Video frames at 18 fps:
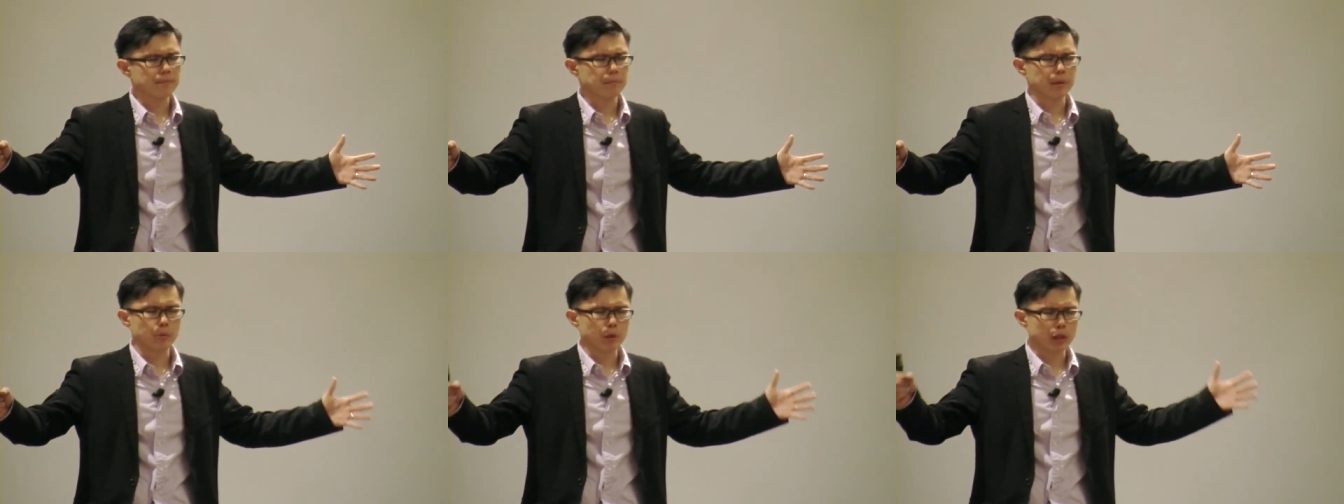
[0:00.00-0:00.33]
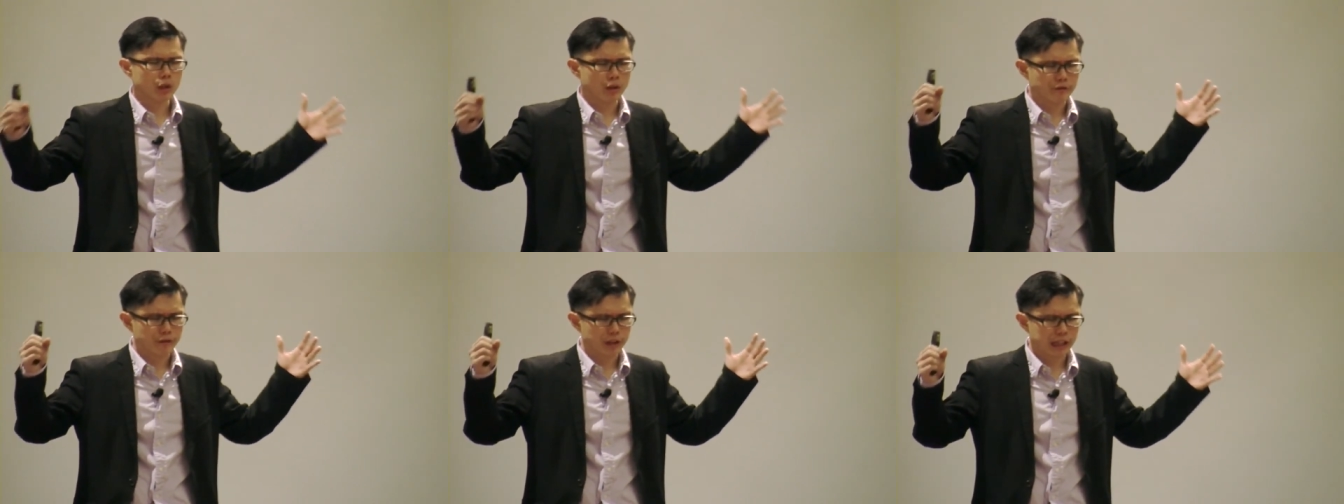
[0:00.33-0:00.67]
May we
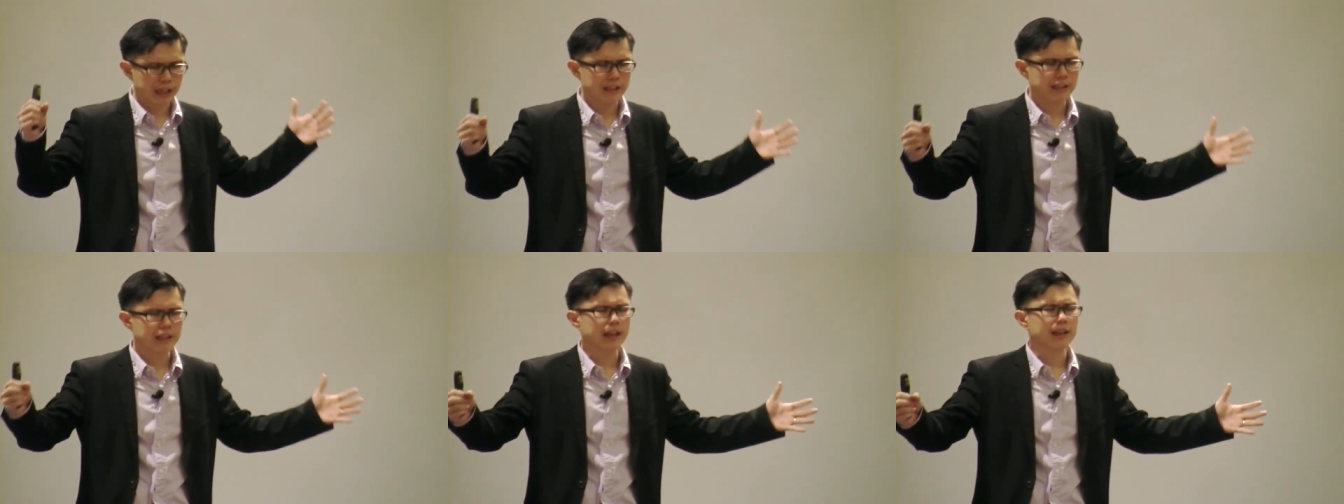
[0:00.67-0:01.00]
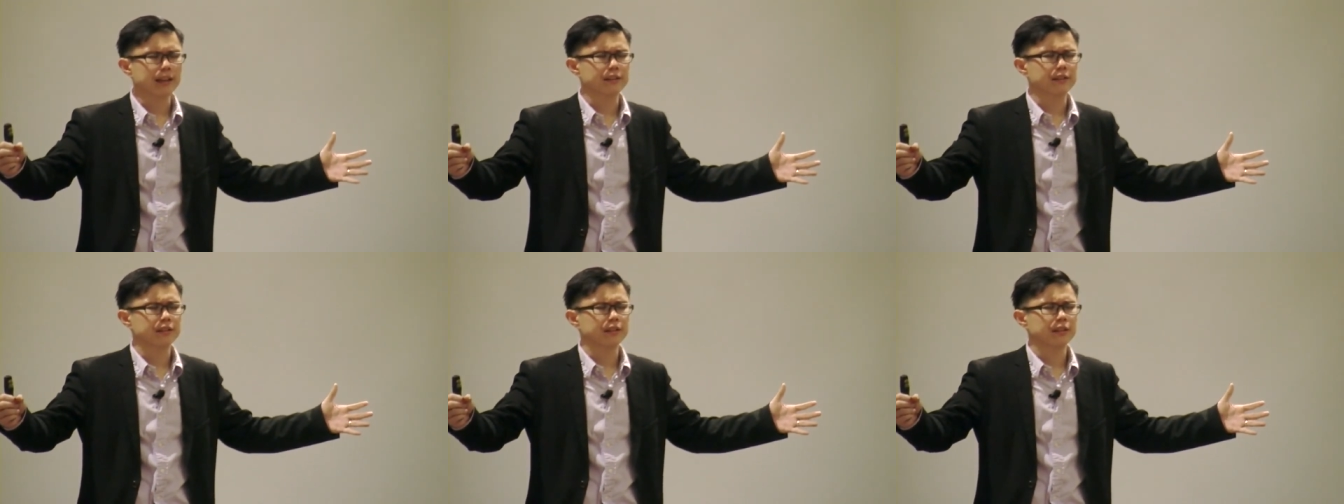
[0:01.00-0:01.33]
not forget
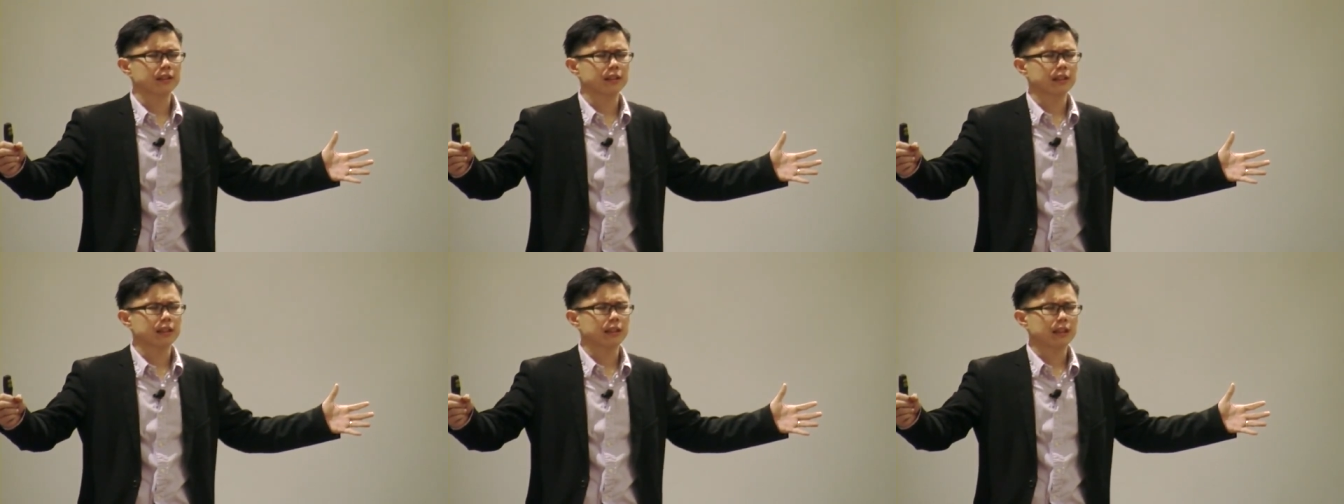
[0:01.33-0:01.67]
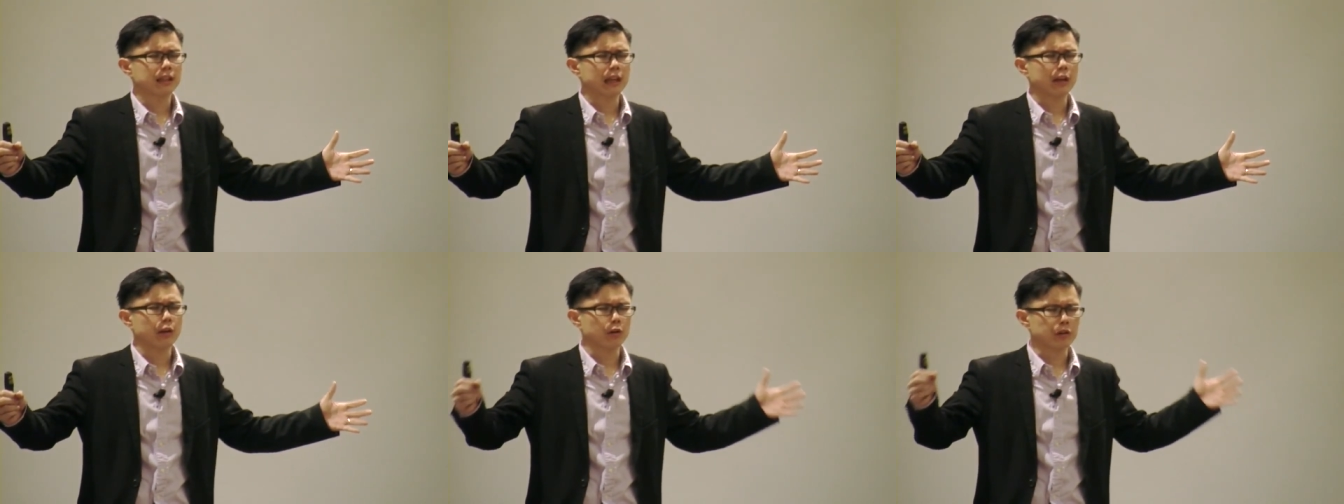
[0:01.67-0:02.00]
that.
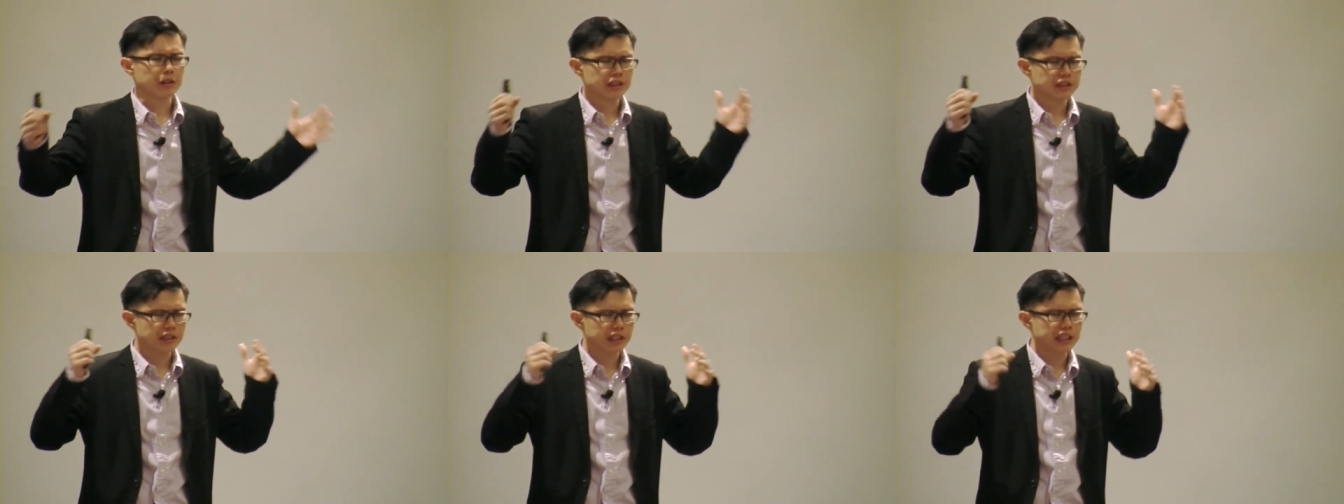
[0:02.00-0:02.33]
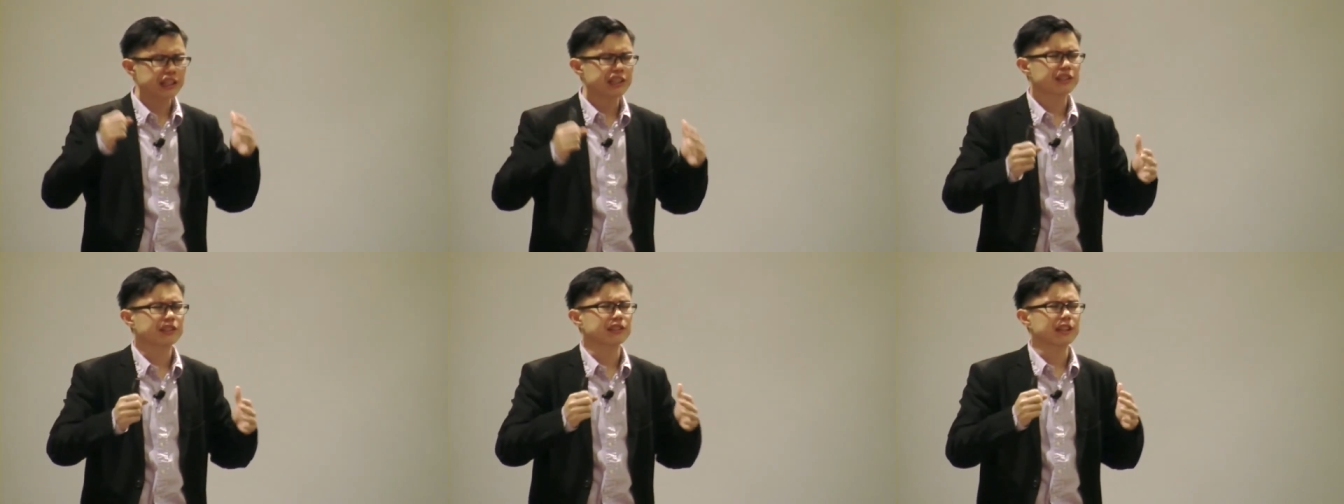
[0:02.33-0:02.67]
And on this
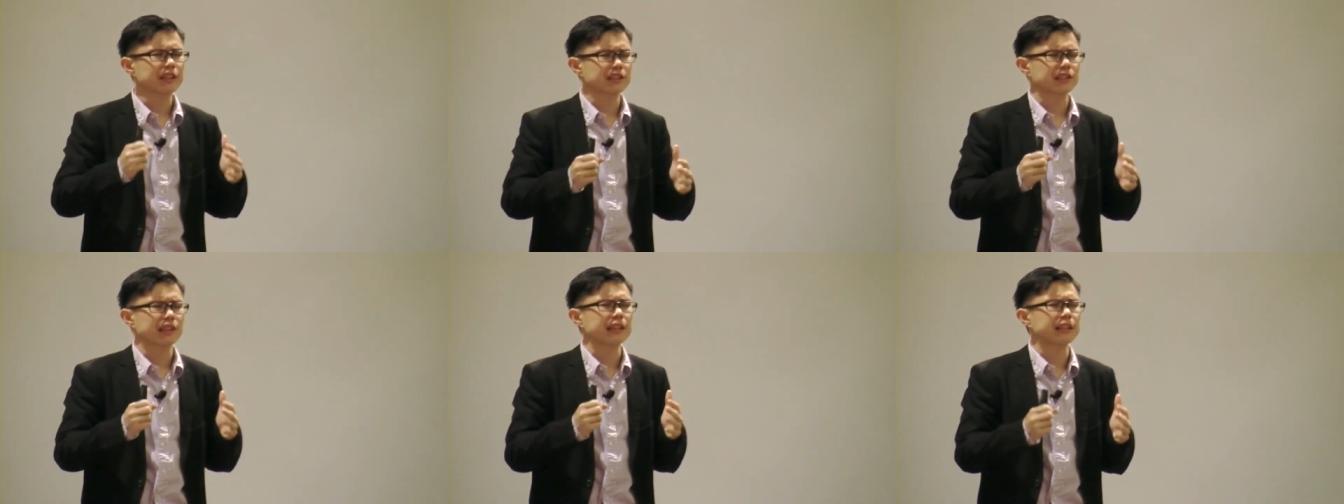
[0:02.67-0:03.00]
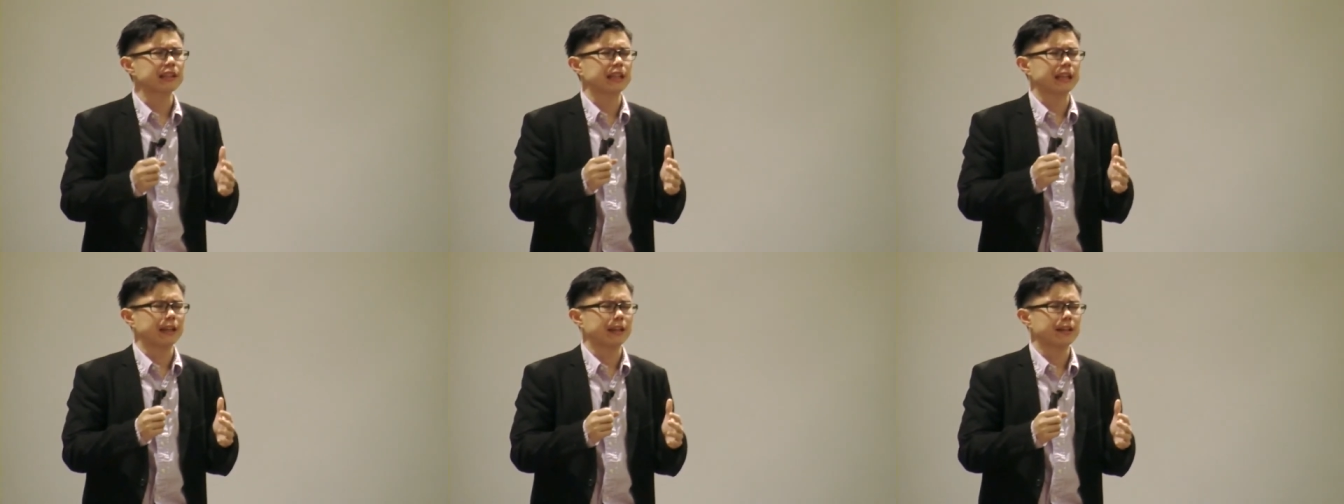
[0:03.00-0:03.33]
Easter
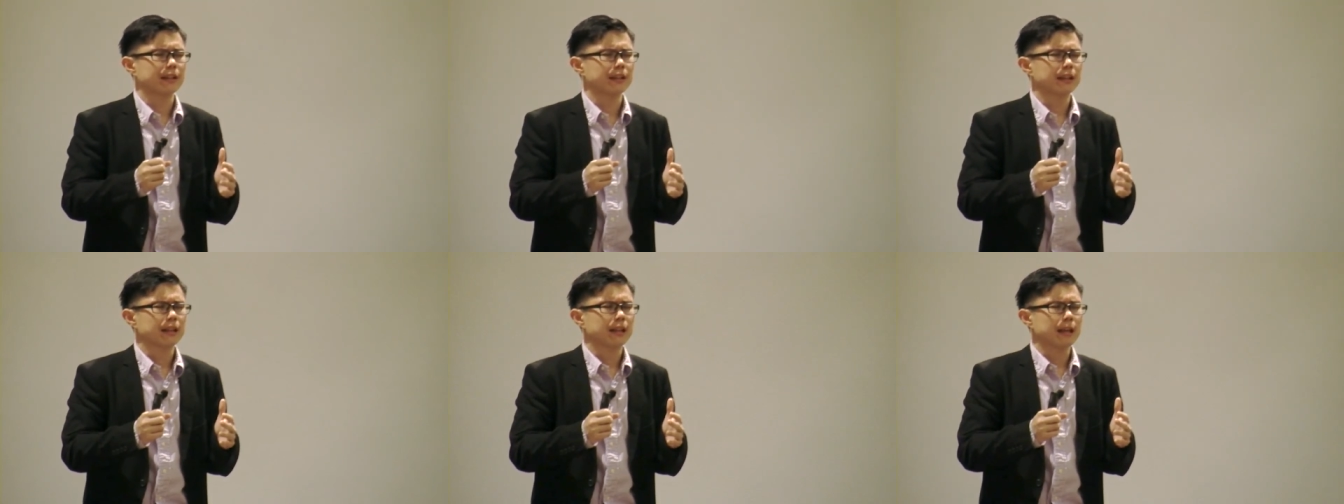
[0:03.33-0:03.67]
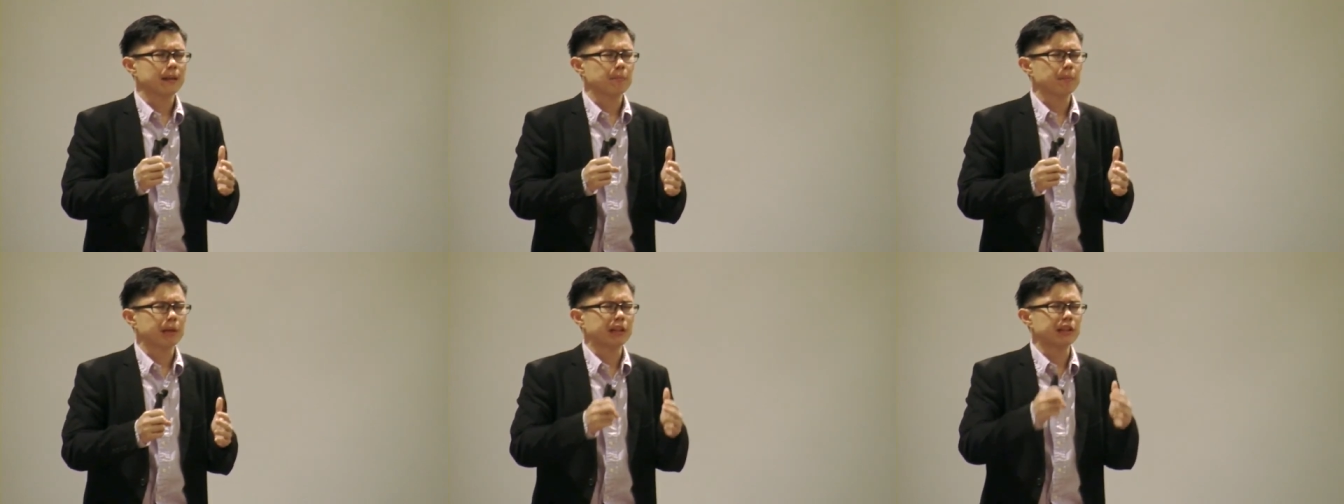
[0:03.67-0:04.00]
Sunday,
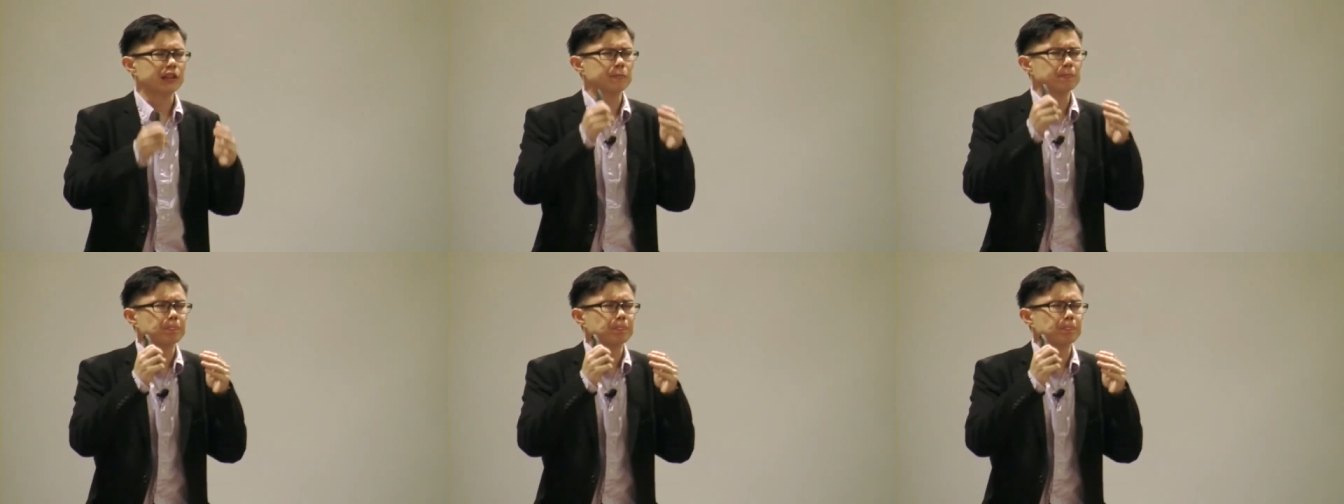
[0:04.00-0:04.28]
may this